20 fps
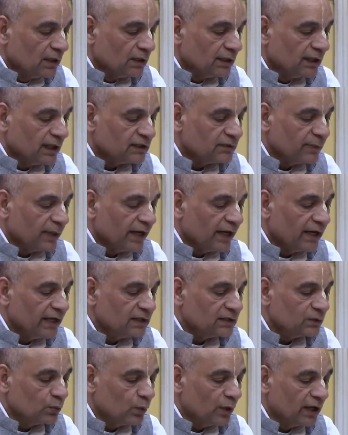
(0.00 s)
Thus, by
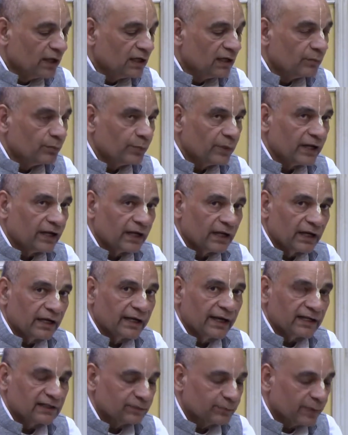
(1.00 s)
his one
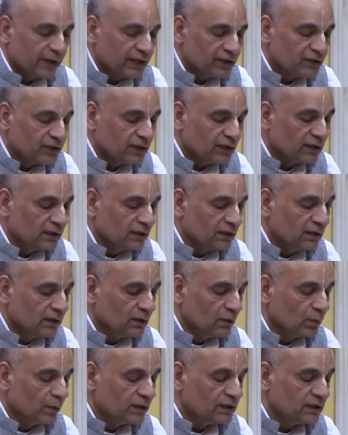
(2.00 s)
plenary expansion,
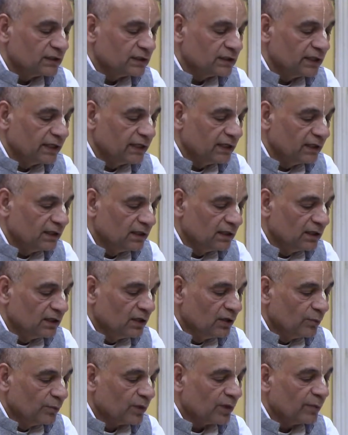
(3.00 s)
which is the
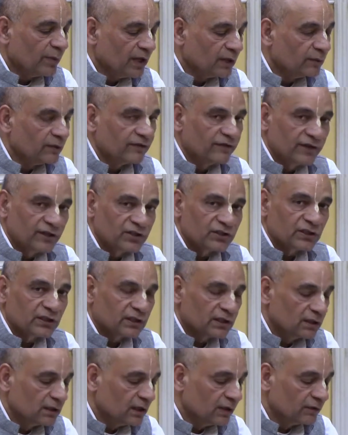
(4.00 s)
Paramatma feature
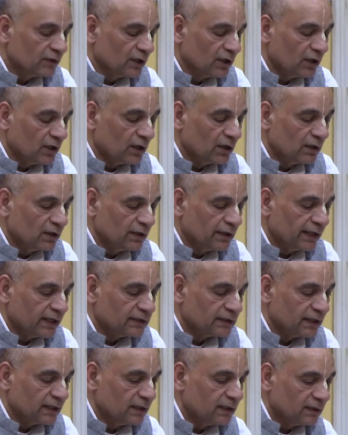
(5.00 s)
of the Lord, as
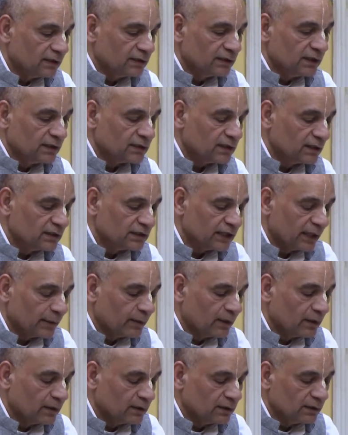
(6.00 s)
I just described
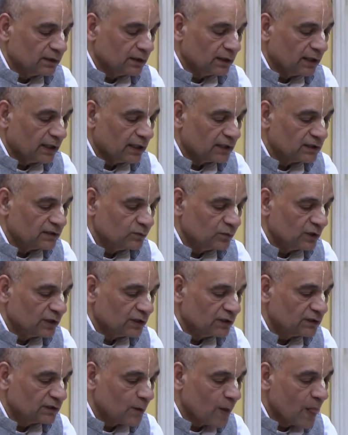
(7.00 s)
in the last
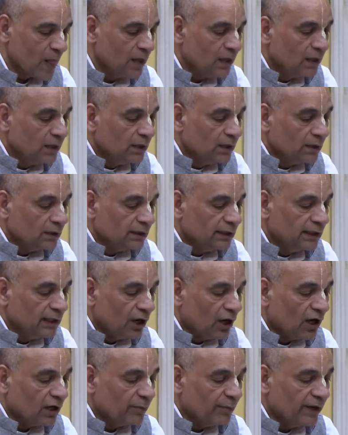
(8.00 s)
verse, the
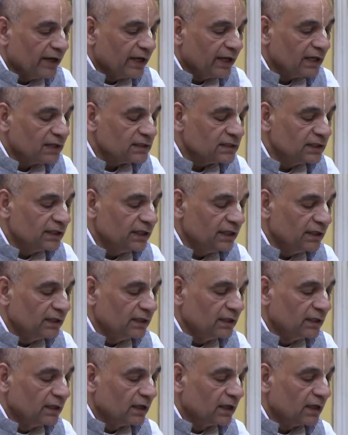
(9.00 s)
Lord maintains the
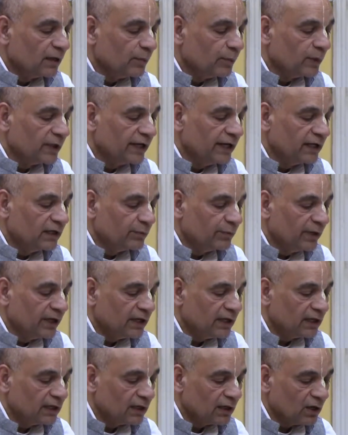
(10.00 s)
complete
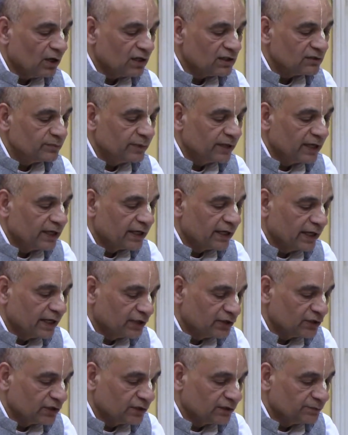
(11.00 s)
material cosmic
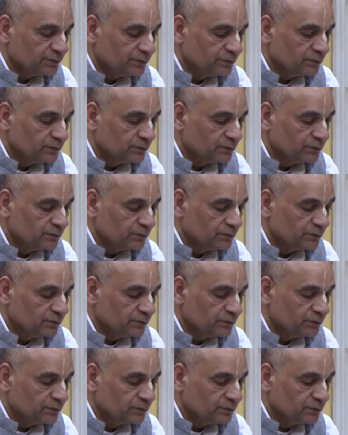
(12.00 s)
creation.